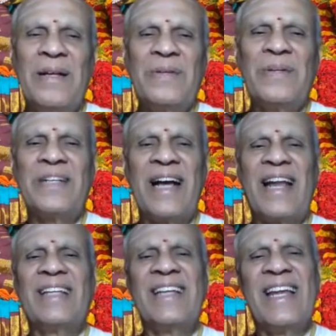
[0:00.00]
So
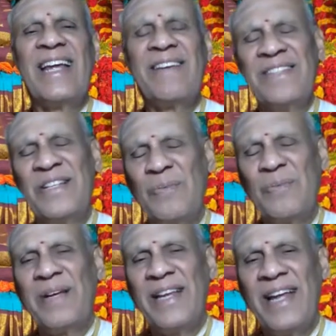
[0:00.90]
Shankaracharya gives his
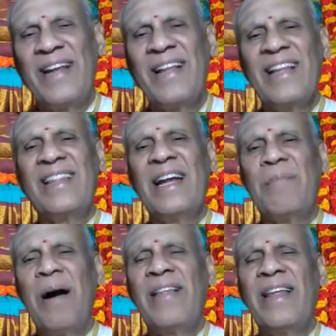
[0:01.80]
opinion
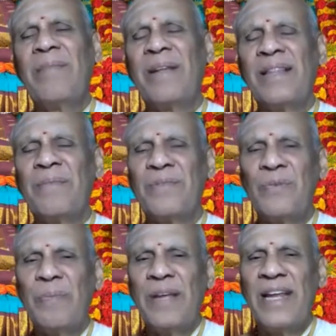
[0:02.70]
that Badari Matam's
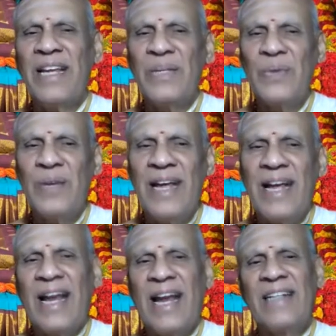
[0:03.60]
opinion is only
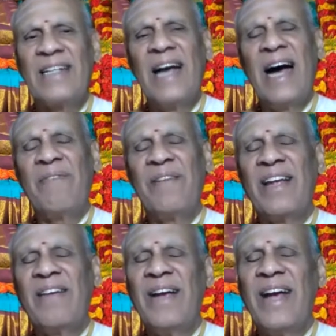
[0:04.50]
correct
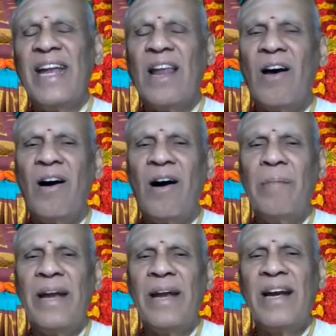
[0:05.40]
after giving an
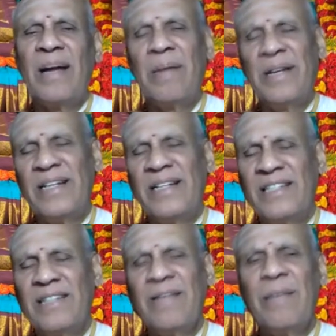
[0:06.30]
elaborate commentary.
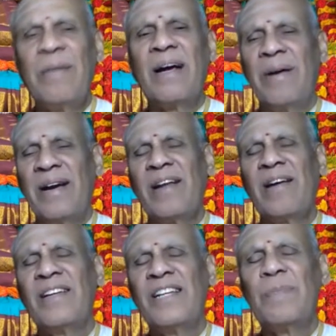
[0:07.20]
This is a very big commentary
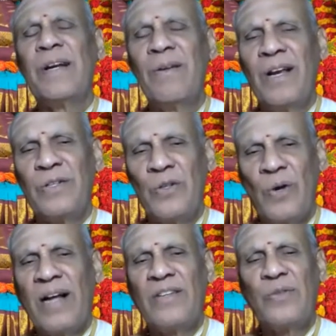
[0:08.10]
on this particular
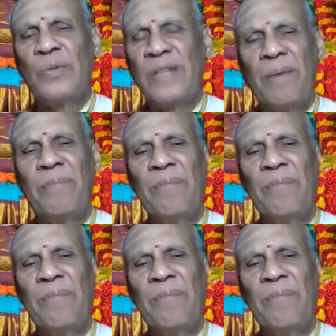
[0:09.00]
sloka, sutra.